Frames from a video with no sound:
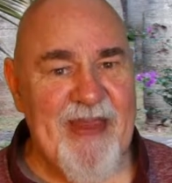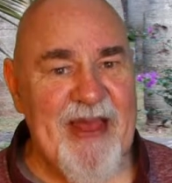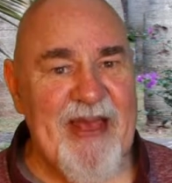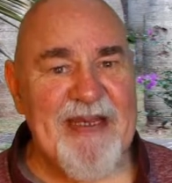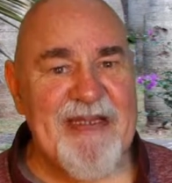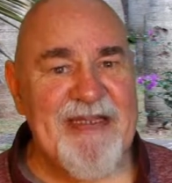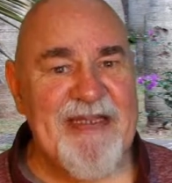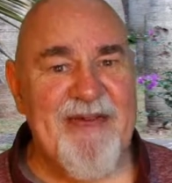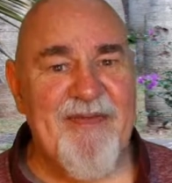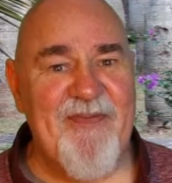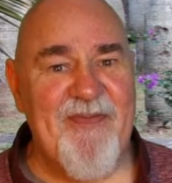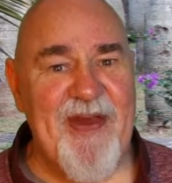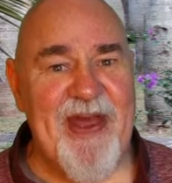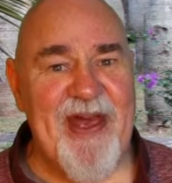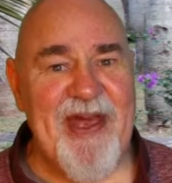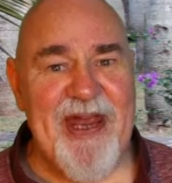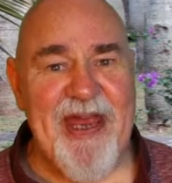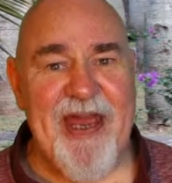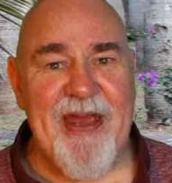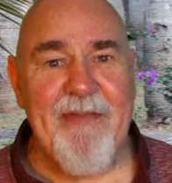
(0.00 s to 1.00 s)
It's
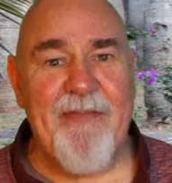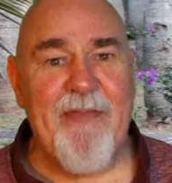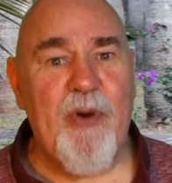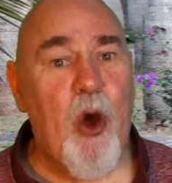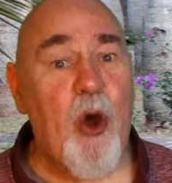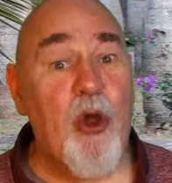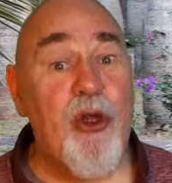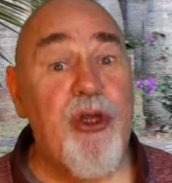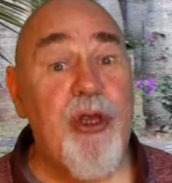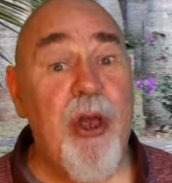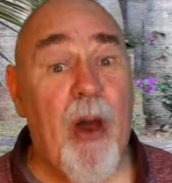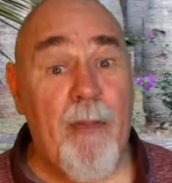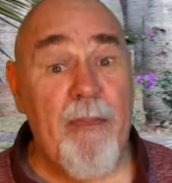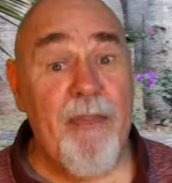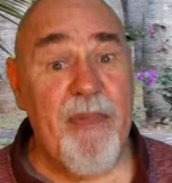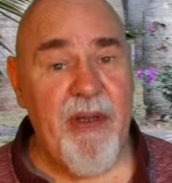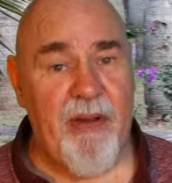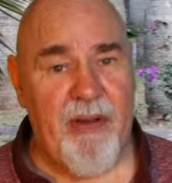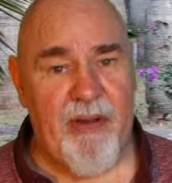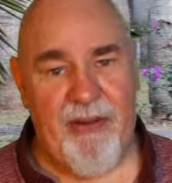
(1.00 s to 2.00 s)
very
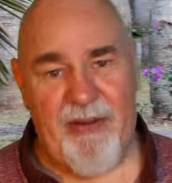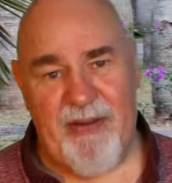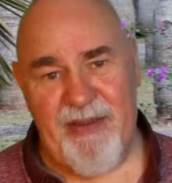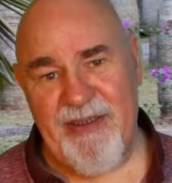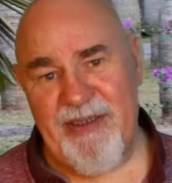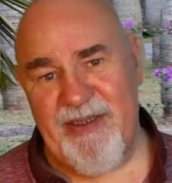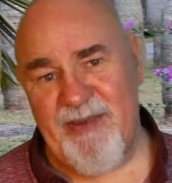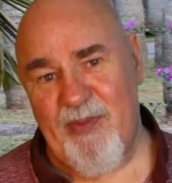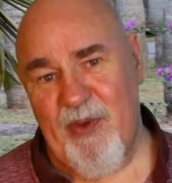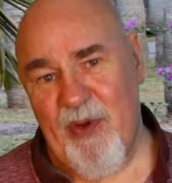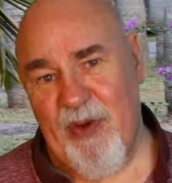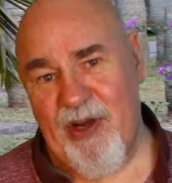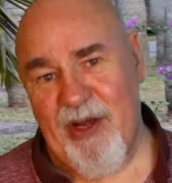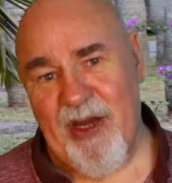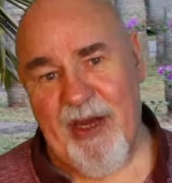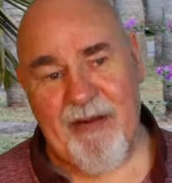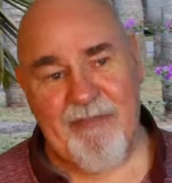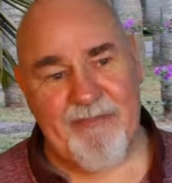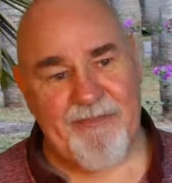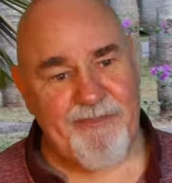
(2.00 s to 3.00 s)
autumnal this
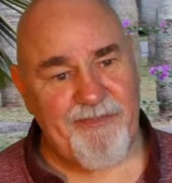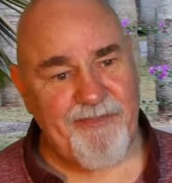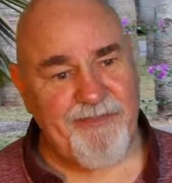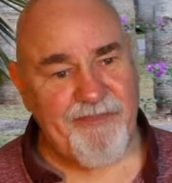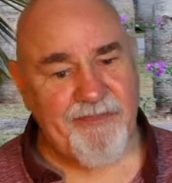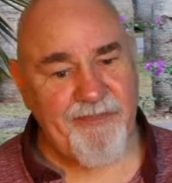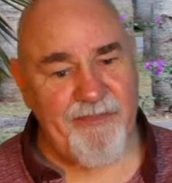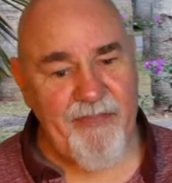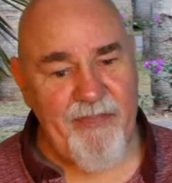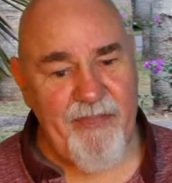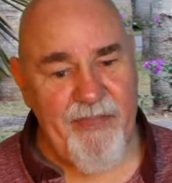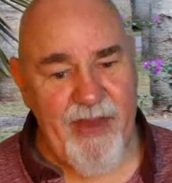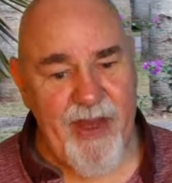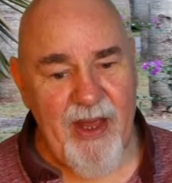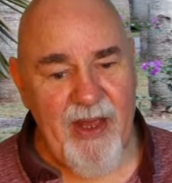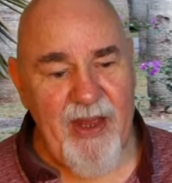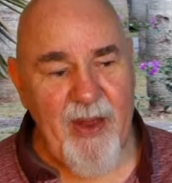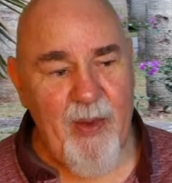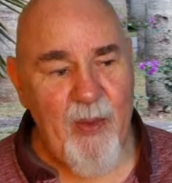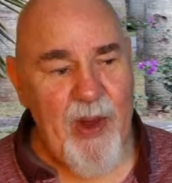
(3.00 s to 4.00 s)
morning,
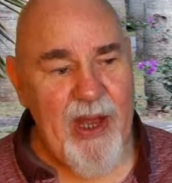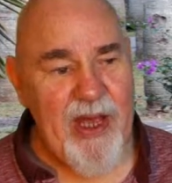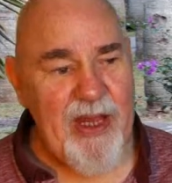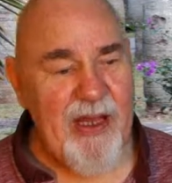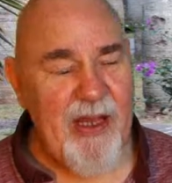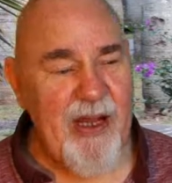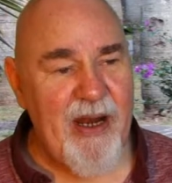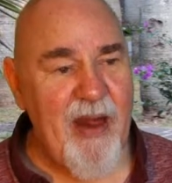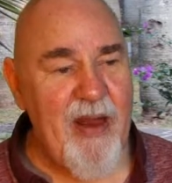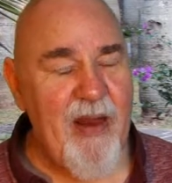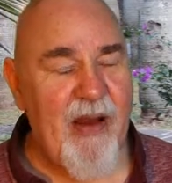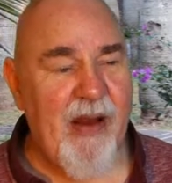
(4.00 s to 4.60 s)
the weather.